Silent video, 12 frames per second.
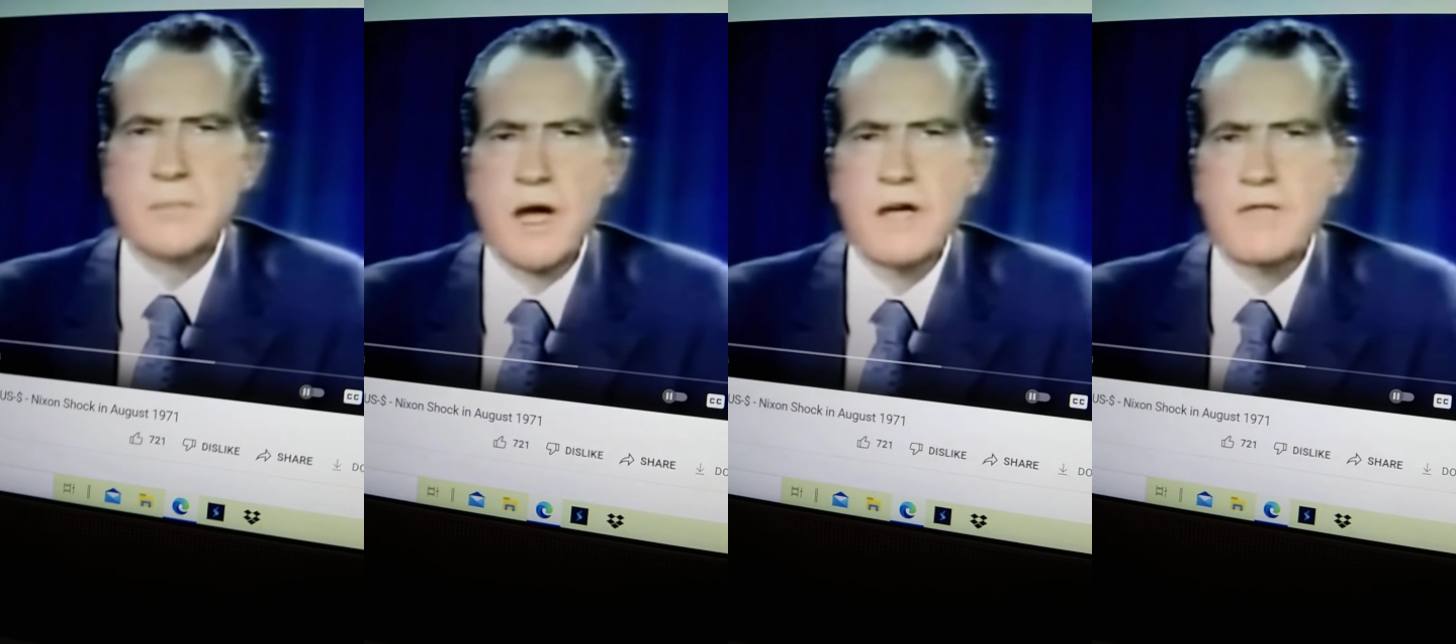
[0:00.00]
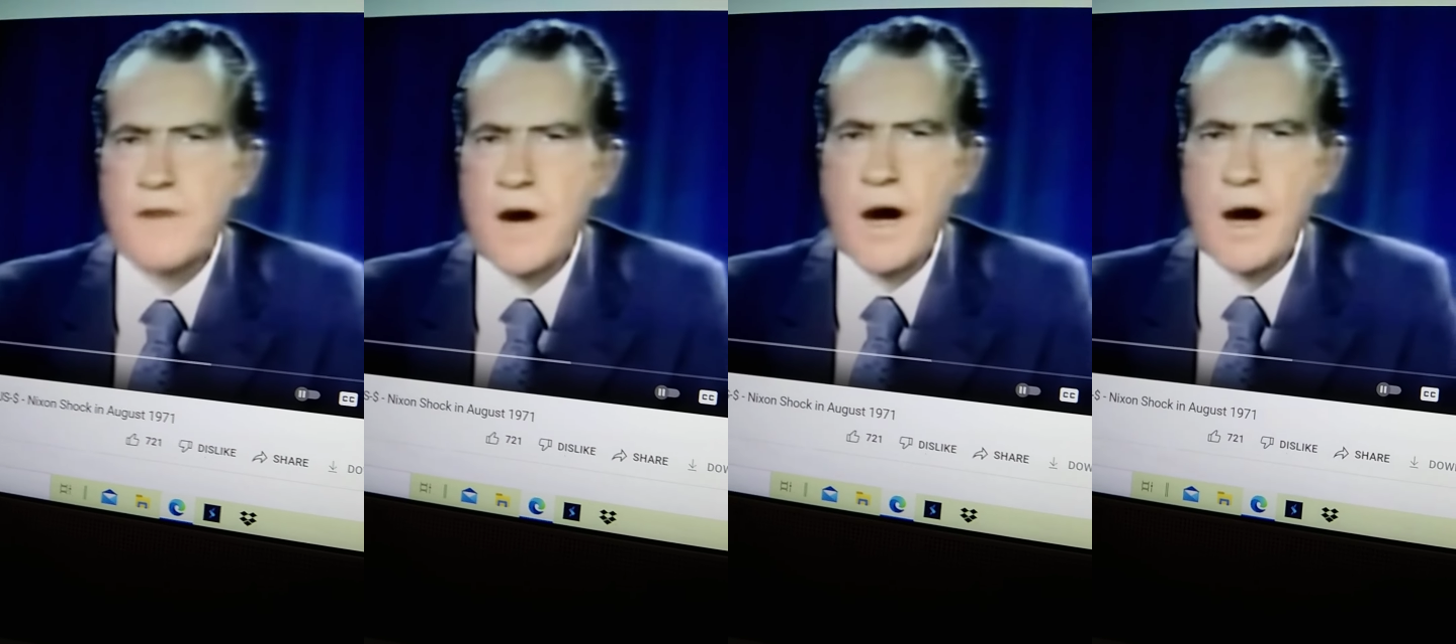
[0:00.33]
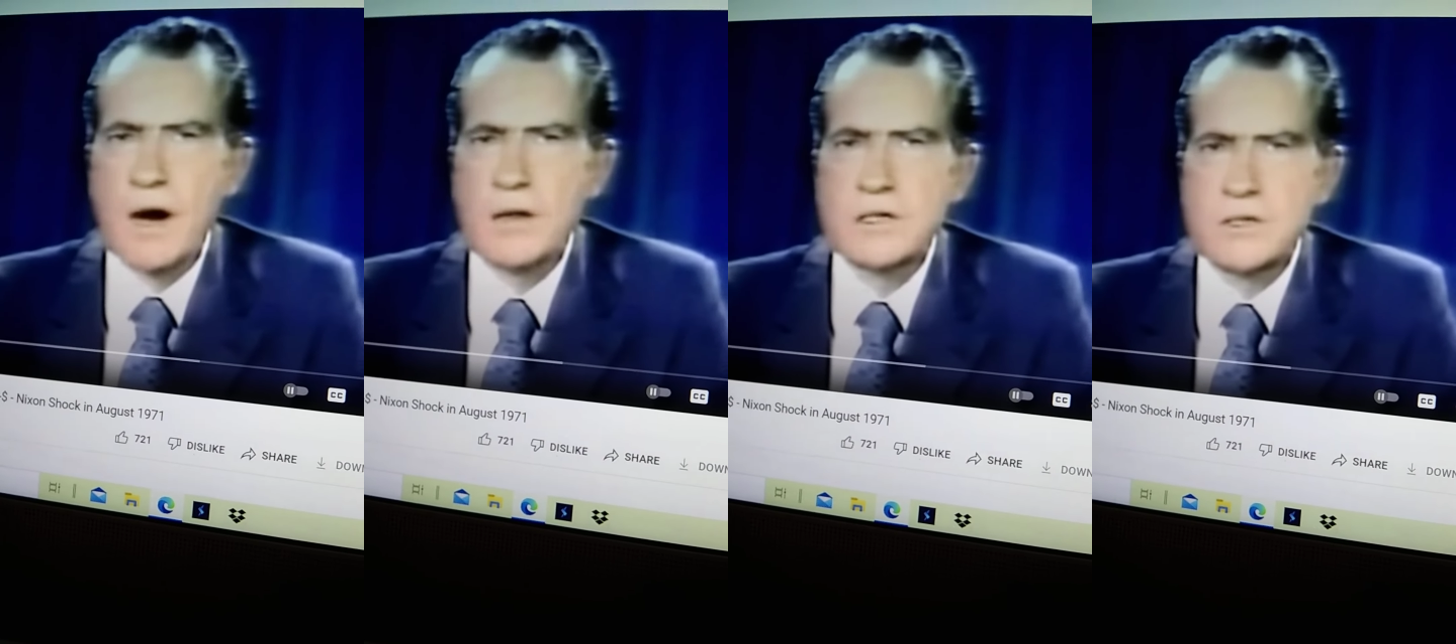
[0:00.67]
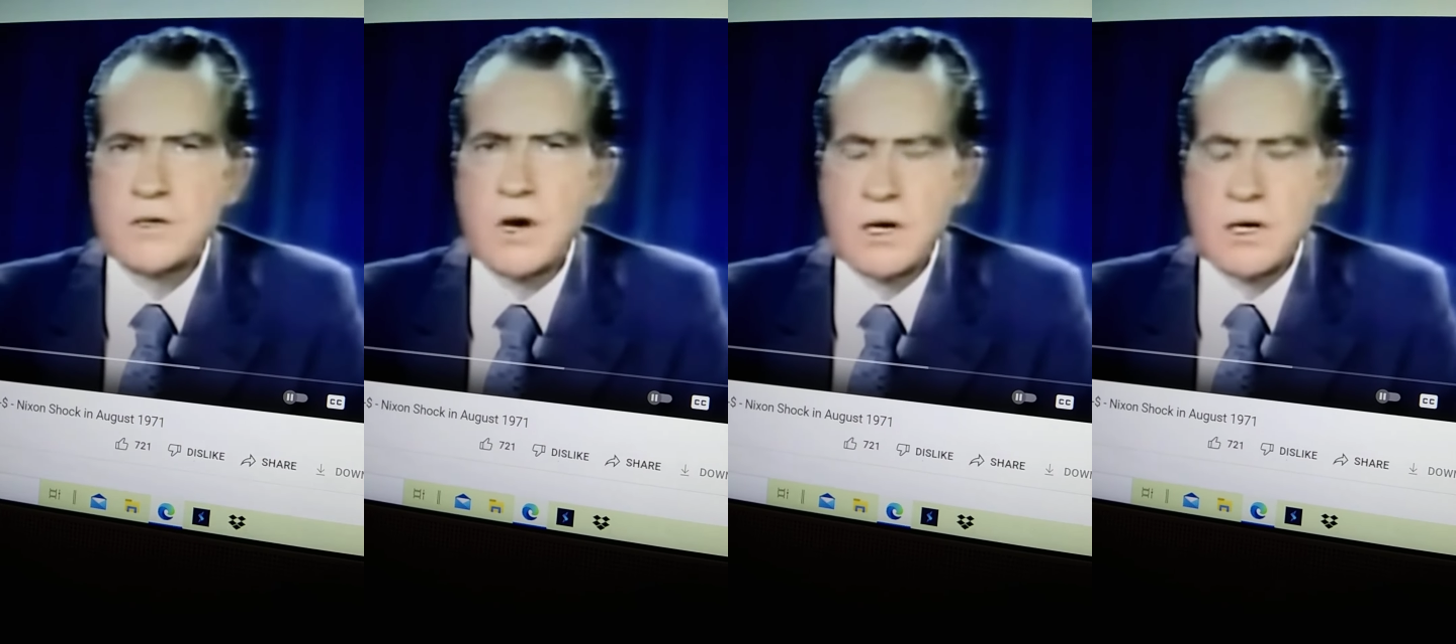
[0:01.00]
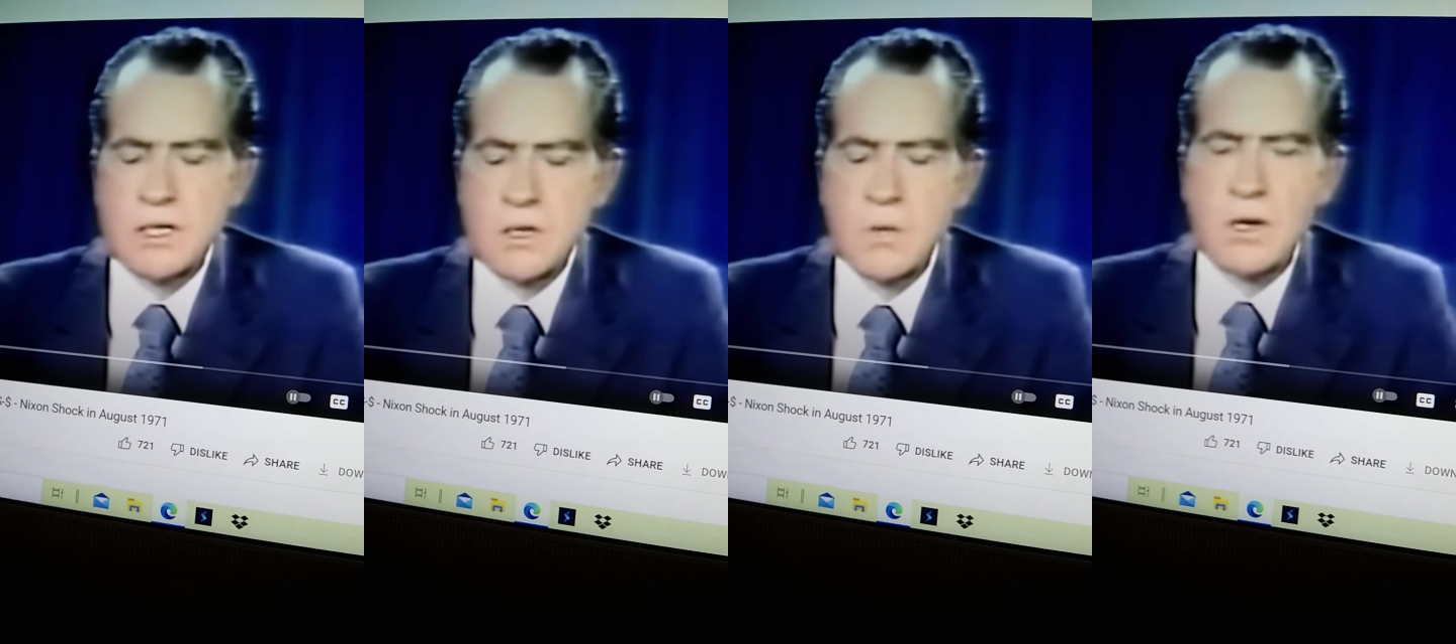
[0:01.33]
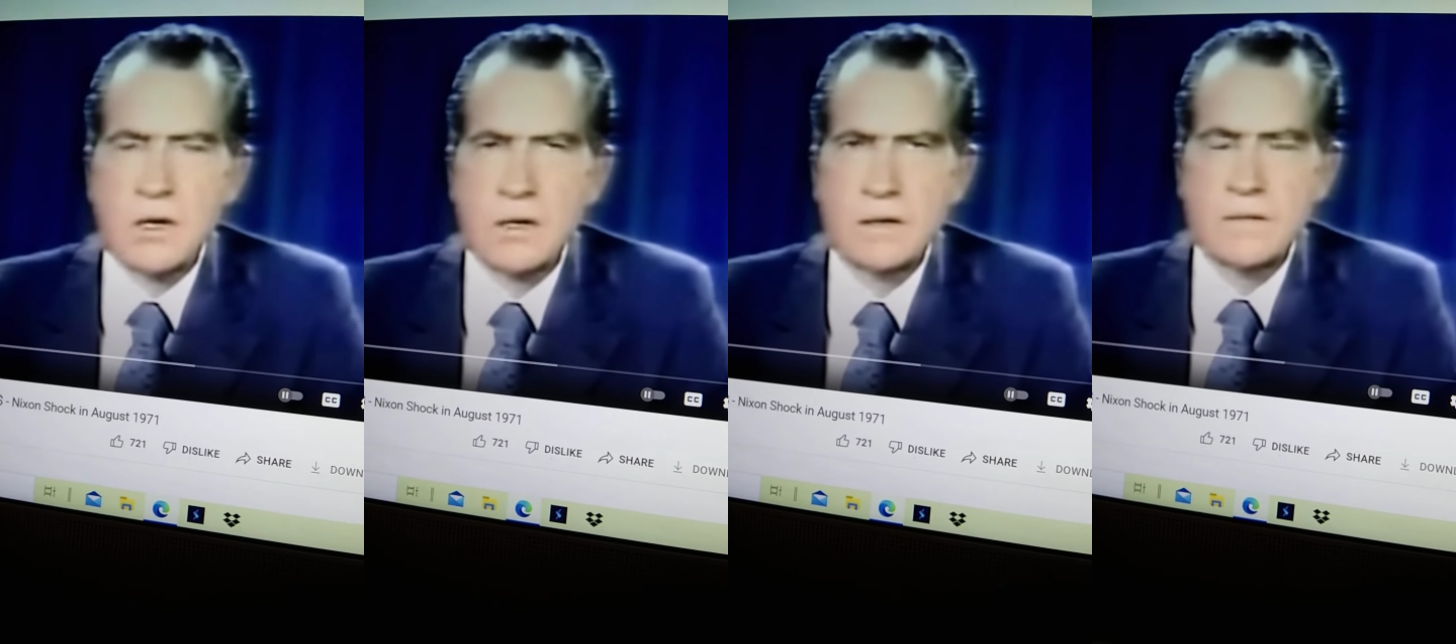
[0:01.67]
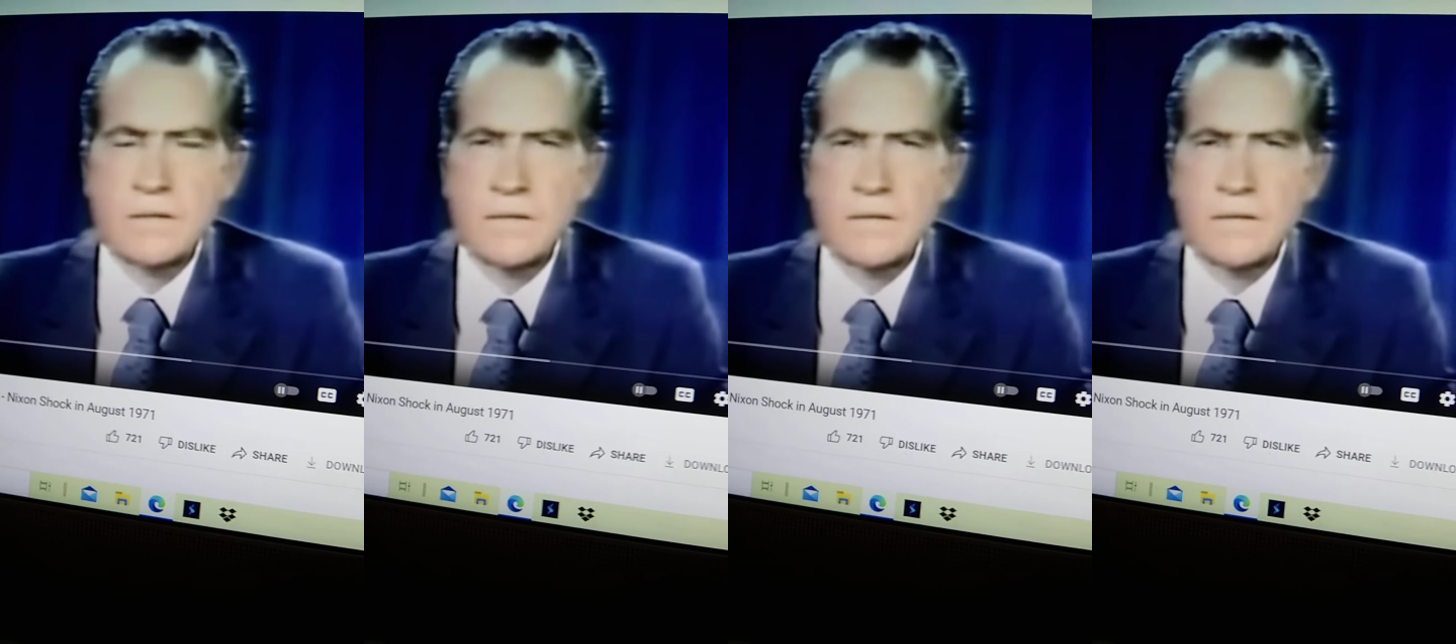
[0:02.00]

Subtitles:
by far the strongest in the world.